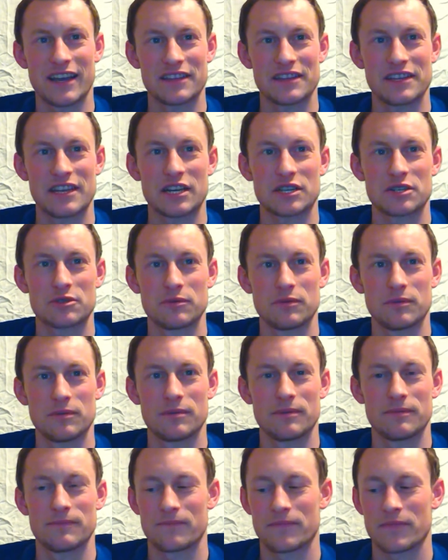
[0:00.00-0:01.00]
at the
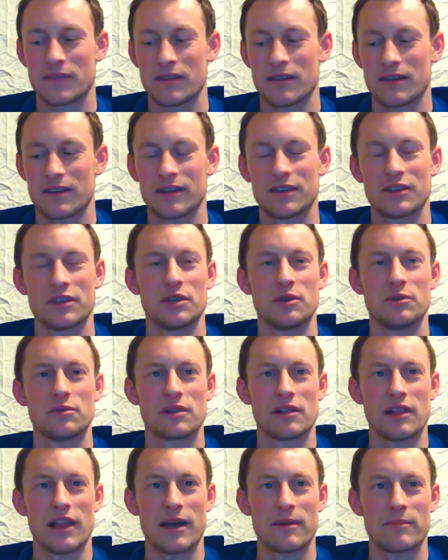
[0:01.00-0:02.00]
actual
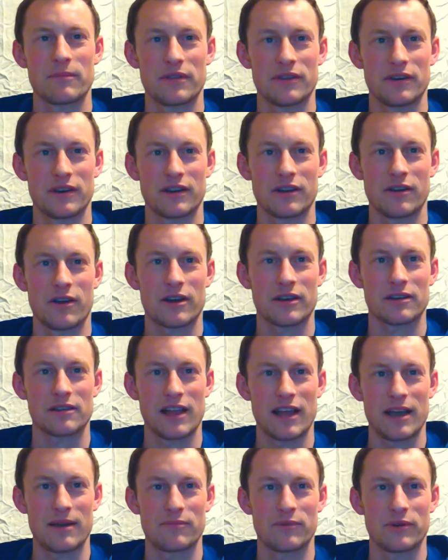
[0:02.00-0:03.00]
U-clamp, the GAR
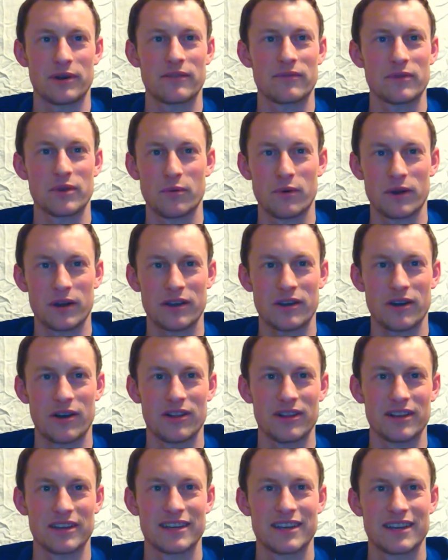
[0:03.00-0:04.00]
clamp, whatever you want to
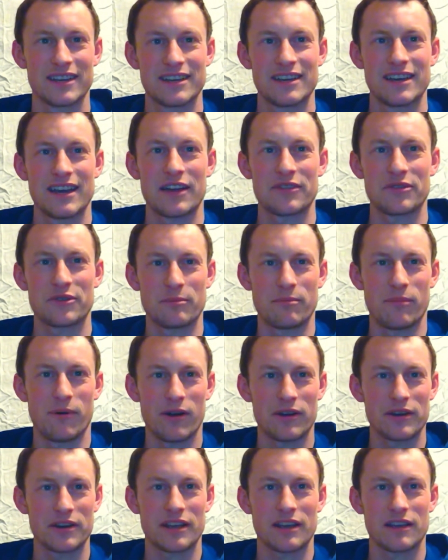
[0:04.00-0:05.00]
call it, at their
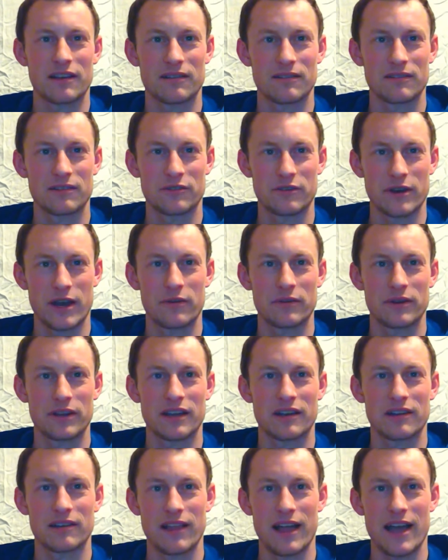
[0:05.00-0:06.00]
bonding grounding
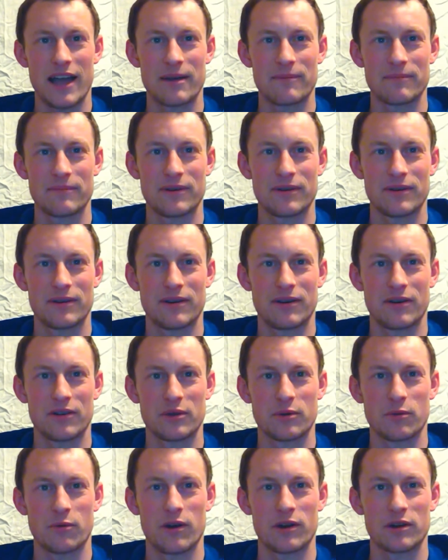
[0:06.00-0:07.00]
clamp on
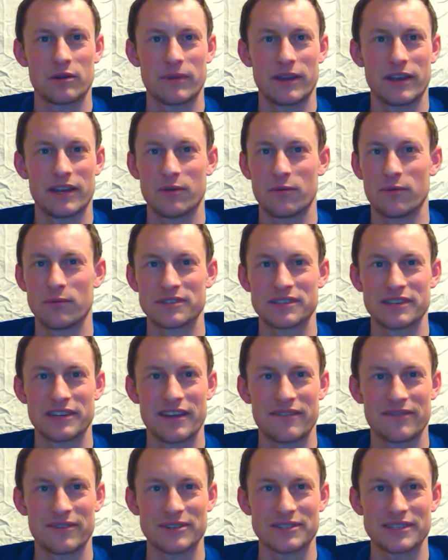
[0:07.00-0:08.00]
their water main, it was
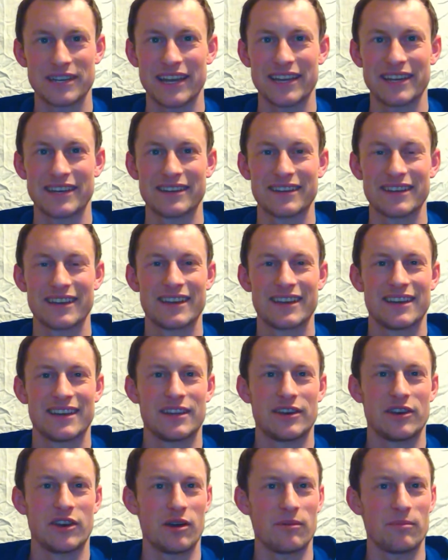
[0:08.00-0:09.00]
never tightened.
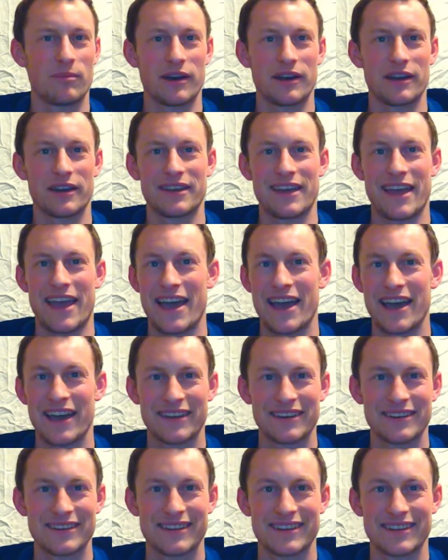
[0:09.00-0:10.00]
Not by
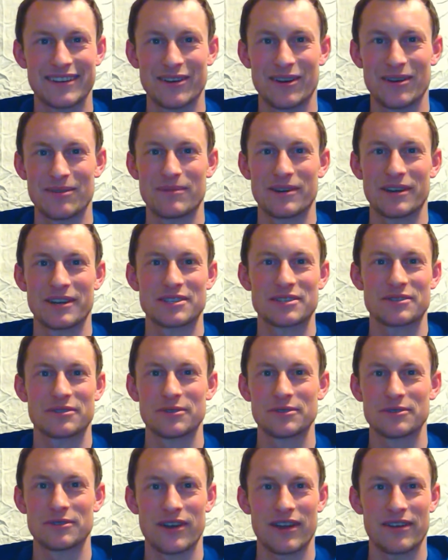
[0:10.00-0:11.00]
hand, not by a
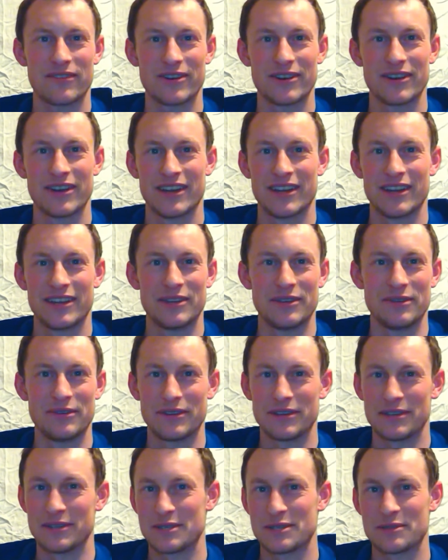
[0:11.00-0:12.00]
screwdriver. You
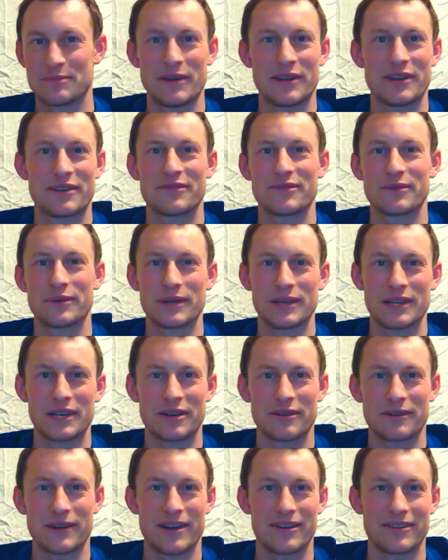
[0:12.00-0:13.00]
could spin it freely
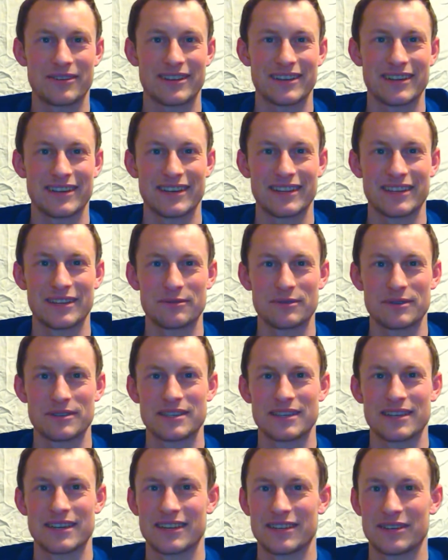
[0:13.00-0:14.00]
around and there was
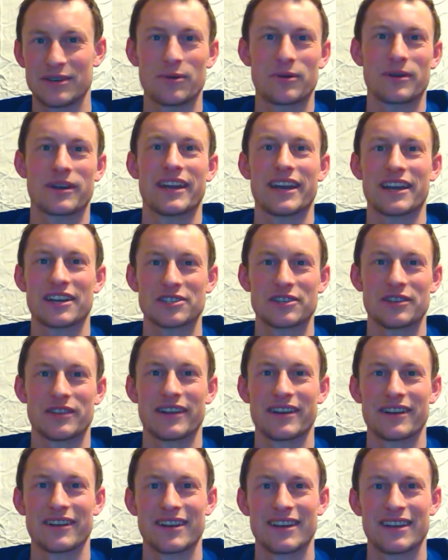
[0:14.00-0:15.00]
no connection
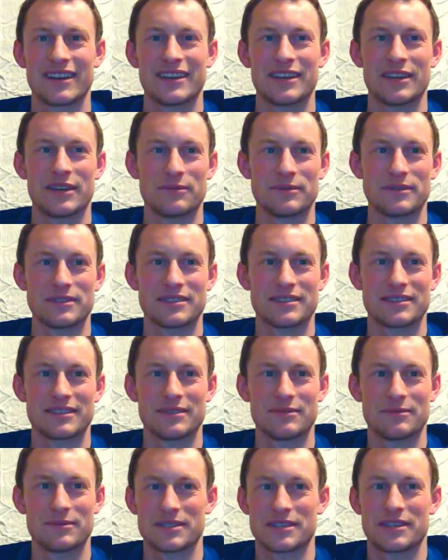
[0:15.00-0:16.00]
there. It
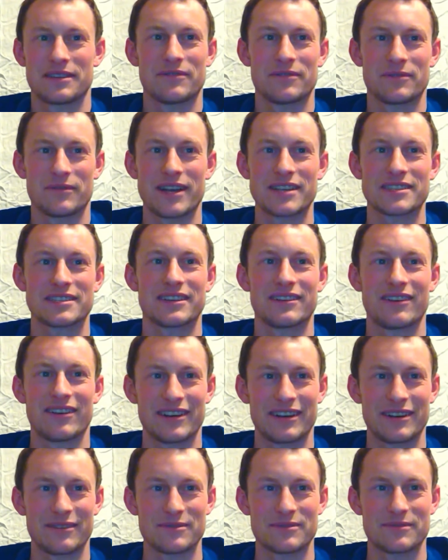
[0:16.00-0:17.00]
wasn't even resting on
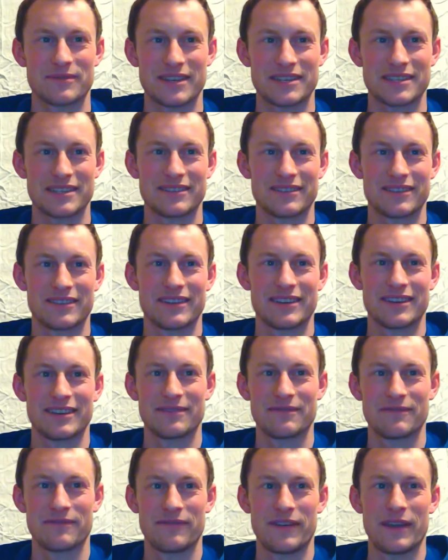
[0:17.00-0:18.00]
it. It was resting on the
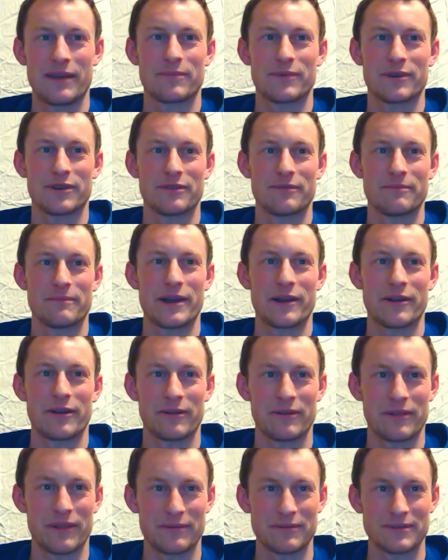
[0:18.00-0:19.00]
vapor
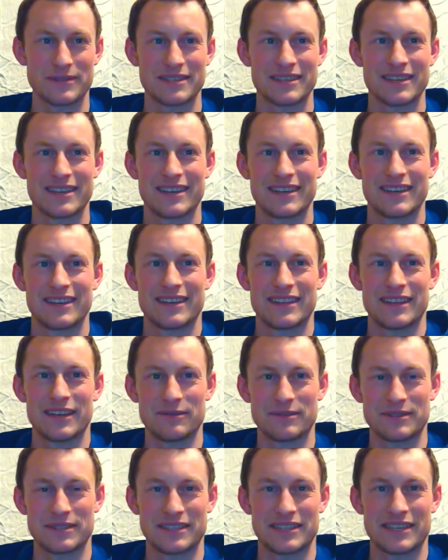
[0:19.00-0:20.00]
barrier that
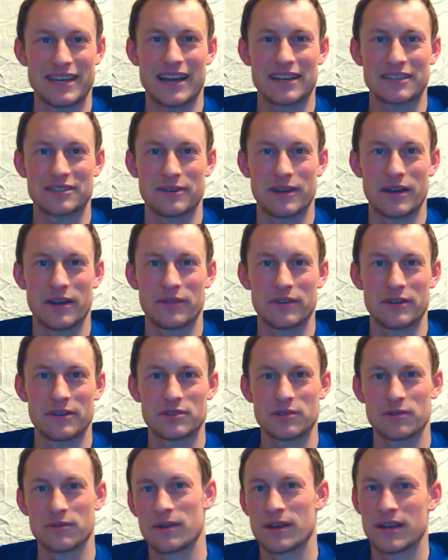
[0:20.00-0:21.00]
was intact around there.
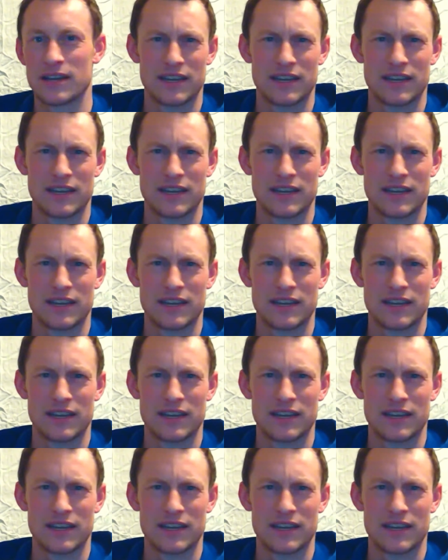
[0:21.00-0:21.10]
So